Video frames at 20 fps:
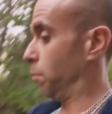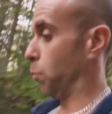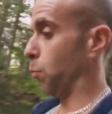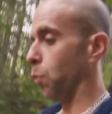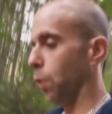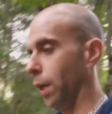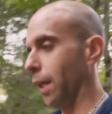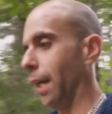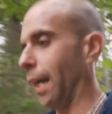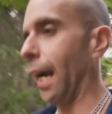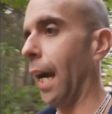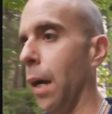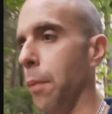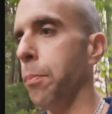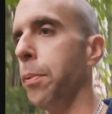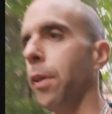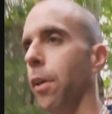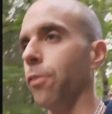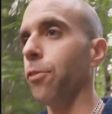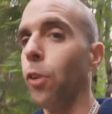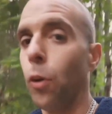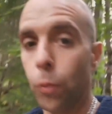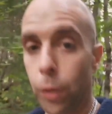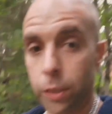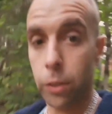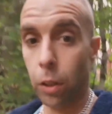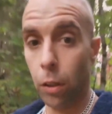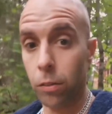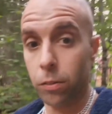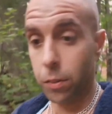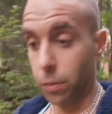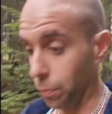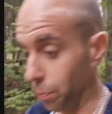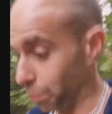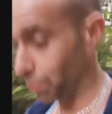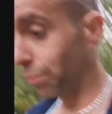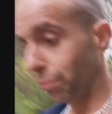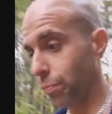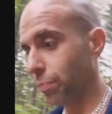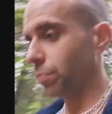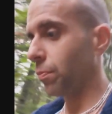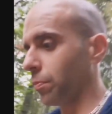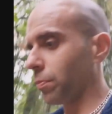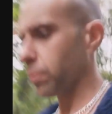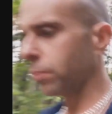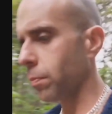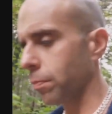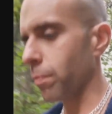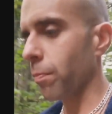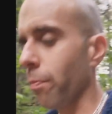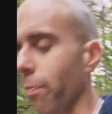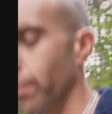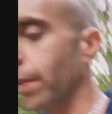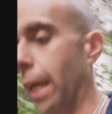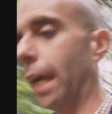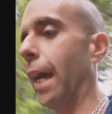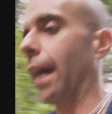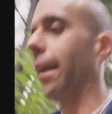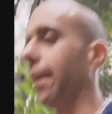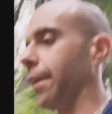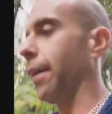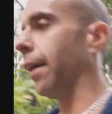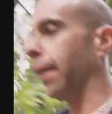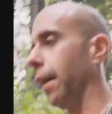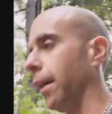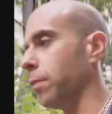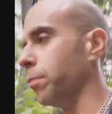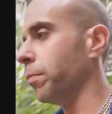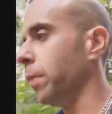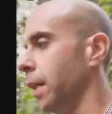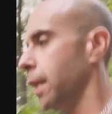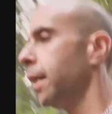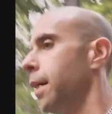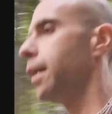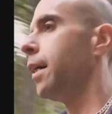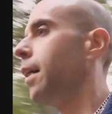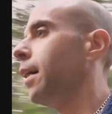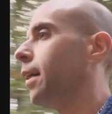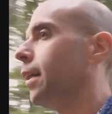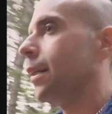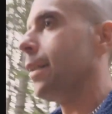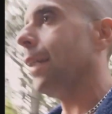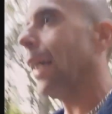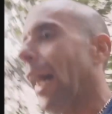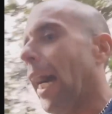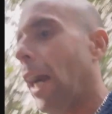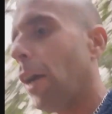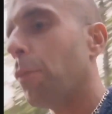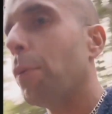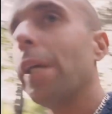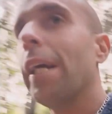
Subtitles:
I'm really happy of the result. And yeah, I